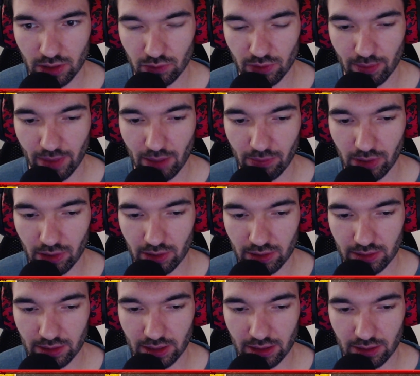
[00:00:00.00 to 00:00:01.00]
remember
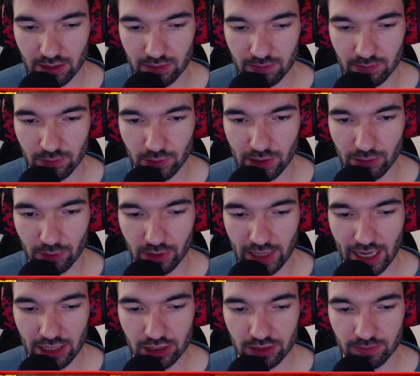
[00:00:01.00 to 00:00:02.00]
a real
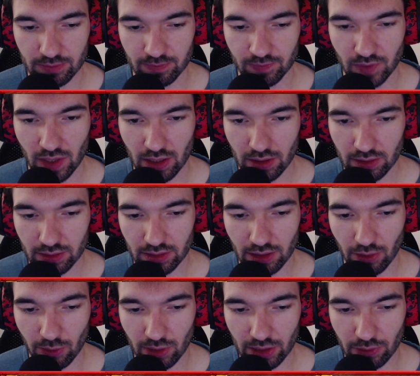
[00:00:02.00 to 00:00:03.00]
rotation.
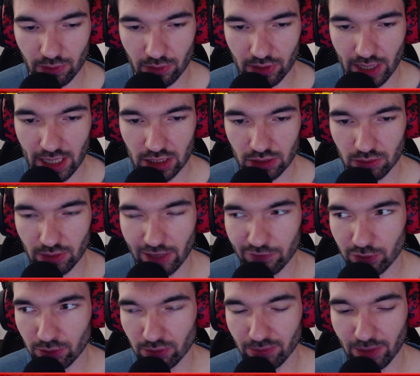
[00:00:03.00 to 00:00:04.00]
The only rotation you have
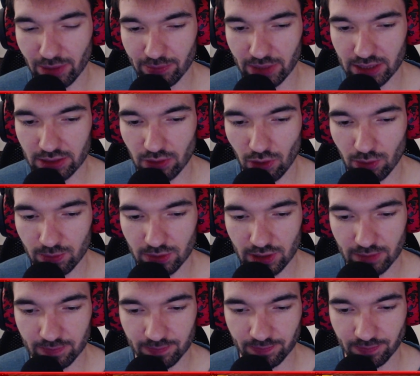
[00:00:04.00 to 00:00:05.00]
to remember is your
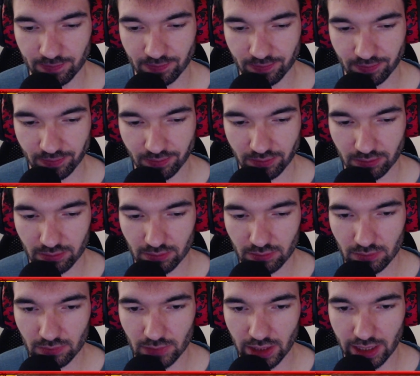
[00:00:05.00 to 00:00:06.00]
opener,
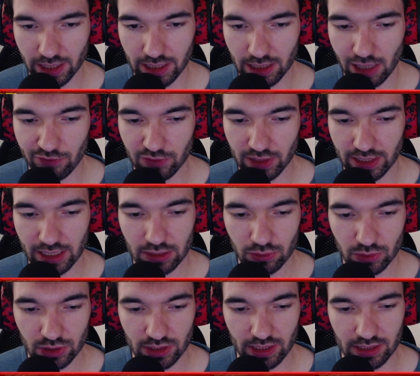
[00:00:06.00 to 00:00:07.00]
and after that
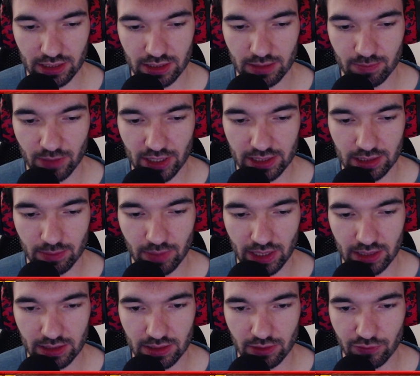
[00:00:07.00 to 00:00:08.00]
you just press the
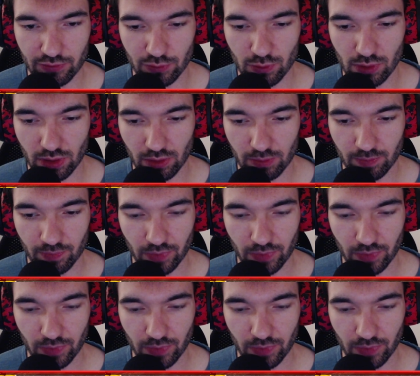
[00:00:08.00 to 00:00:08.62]
buttons of cooldown.